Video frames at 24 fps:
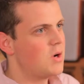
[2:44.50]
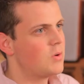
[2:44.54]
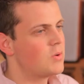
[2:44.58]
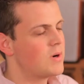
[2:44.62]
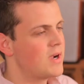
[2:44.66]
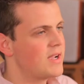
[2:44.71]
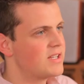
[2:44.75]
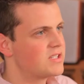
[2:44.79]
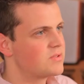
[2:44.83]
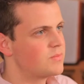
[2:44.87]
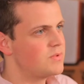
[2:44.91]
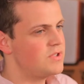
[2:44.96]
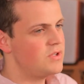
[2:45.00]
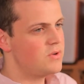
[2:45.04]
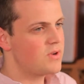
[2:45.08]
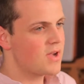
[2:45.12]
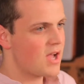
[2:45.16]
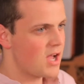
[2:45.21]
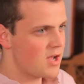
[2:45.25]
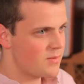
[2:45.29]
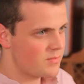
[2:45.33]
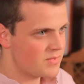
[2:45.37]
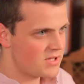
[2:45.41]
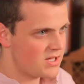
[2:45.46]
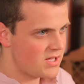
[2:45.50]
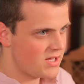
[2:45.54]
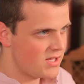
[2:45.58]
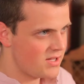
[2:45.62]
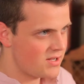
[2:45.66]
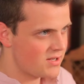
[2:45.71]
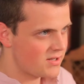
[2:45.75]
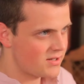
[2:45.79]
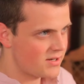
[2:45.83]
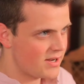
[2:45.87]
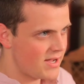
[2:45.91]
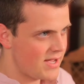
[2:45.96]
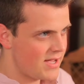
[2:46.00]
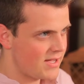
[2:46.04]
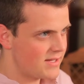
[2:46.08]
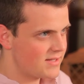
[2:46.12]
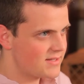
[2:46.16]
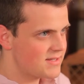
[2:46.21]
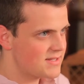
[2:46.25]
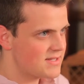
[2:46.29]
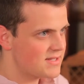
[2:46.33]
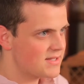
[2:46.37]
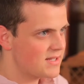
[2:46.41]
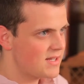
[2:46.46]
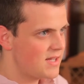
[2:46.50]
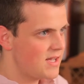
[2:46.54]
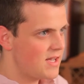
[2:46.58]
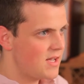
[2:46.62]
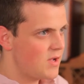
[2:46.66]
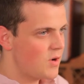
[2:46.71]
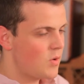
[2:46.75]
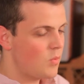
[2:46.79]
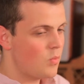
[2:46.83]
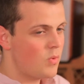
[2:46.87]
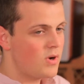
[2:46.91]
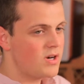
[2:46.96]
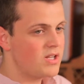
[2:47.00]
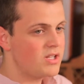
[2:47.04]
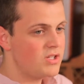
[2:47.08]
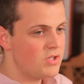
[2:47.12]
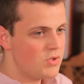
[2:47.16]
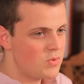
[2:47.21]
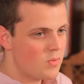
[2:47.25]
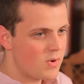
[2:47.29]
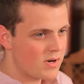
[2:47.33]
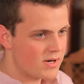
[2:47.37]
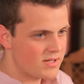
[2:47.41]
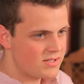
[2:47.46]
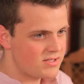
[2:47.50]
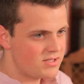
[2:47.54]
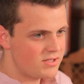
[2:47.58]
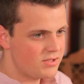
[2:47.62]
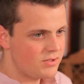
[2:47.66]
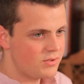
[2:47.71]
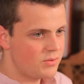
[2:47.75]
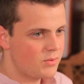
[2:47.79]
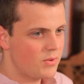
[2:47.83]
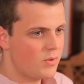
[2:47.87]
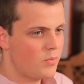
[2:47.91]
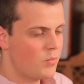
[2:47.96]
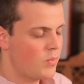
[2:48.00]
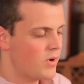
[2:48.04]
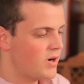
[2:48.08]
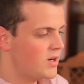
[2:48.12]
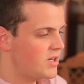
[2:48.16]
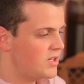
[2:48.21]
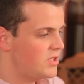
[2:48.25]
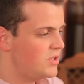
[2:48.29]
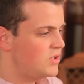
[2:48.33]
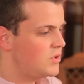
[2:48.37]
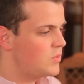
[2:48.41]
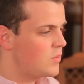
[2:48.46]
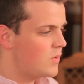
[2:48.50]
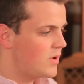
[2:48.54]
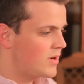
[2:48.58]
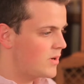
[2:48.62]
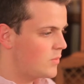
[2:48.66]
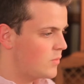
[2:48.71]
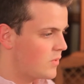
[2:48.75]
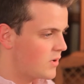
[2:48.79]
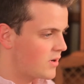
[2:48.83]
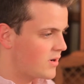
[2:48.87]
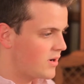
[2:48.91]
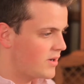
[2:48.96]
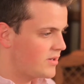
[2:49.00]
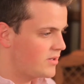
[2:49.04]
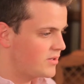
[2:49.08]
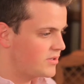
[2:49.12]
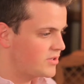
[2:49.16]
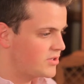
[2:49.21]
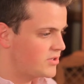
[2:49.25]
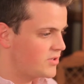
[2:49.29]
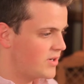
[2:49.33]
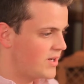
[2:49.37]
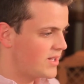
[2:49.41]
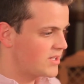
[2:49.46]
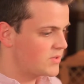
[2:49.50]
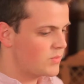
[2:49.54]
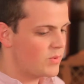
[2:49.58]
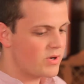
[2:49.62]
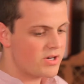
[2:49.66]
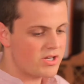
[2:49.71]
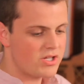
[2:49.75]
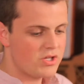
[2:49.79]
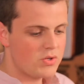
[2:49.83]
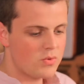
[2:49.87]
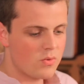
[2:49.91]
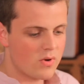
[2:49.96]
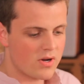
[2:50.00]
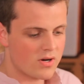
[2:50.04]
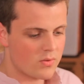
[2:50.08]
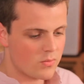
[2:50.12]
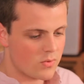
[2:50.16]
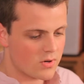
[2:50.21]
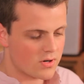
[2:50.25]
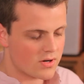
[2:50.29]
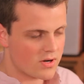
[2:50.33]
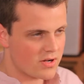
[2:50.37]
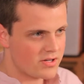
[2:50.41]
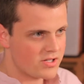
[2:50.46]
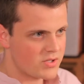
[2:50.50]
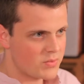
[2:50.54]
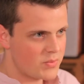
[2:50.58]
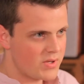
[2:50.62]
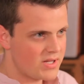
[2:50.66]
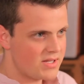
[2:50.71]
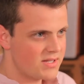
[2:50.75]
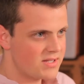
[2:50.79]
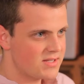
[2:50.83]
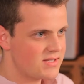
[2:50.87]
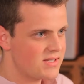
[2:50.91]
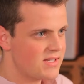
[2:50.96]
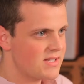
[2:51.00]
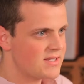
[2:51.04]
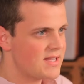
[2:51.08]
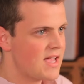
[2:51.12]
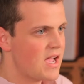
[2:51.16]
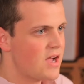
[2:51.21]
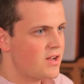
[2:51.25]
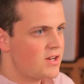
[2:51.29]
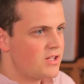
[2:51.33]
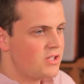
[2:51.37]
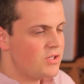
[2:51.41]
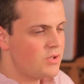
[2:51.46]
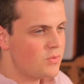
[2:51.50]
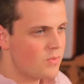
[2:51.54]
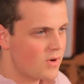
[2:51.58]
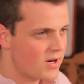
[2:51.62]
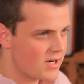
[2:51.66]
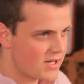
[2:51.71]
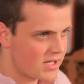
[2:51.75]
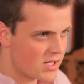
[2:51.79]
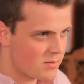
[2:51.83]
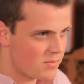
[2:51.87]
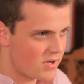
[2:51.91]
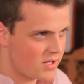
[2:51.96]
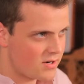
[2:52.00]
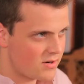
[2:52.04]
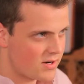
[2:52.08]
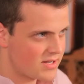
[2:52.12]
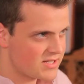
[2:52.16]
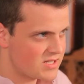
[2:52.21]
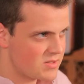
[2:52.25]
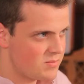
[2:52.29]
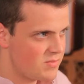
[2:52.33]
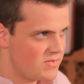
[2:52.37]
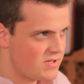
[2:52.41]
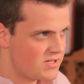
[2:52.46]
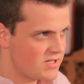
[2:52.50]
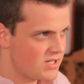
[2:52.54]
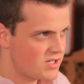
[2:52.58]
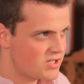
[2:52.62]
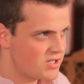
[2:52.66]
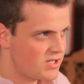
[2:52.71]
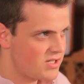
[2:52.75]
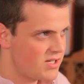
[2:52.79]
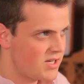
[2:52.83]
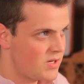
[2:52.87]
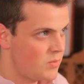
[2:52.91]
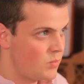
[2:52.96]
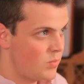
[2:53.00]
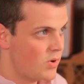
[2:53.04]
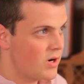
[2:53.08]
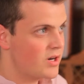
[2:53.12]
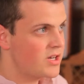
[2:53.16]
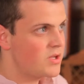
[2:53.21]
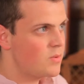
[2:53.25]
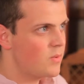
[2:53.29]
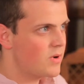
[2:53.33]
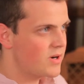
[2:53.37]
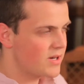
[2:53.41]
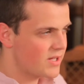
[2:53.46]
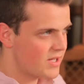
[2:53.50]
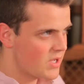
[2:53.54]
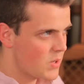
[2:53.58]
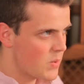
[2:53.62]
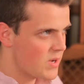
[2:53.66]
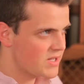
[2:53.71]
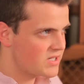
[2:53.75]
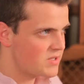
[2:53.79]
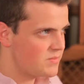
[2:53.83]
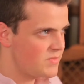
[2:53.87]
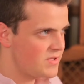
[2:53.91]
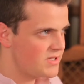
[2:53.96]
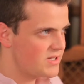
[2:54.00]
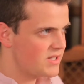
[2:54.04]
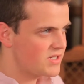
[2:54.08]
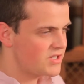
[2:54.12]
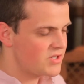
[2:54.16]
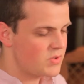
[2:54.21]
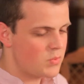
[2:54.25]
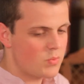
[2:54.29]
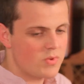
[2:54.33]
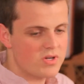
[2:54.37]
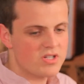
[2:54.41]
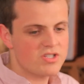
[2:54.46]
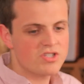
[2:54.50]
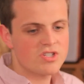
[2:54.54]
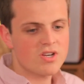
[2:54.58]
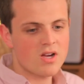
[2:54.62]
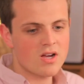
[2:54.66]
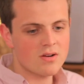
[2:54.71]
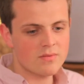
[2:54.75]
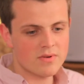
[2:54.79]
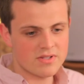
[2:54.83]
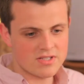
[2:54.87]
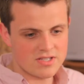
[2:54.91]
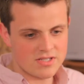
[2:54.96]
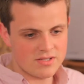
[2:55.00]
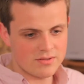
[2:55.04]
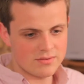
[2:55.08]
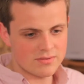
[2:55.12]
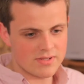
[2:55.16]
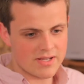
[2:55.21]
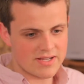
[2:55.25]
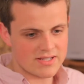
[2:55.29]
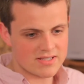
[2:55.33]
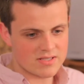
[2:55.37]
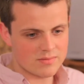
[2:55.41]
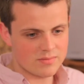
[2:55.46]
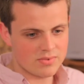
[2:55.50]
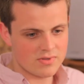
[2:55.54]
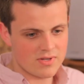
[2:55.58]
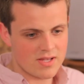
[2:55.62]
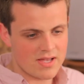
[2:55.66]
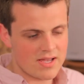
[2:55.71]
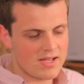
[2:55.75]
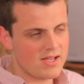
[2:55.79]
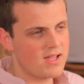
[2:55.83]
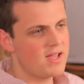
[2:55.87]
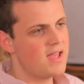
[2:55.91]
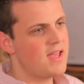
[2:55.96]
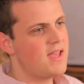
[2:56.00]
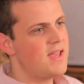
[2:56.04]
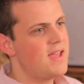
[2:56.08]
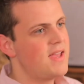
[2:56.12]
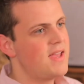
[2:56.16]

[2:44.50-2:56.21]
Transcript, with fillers: Whereas when you come here, it's what do you want to do? Where do you want to work on your strengths? Where do you want to work on your weaknesses? How do you want to get better as a musician? And where do you want to go as a musician? What genre do you like to play?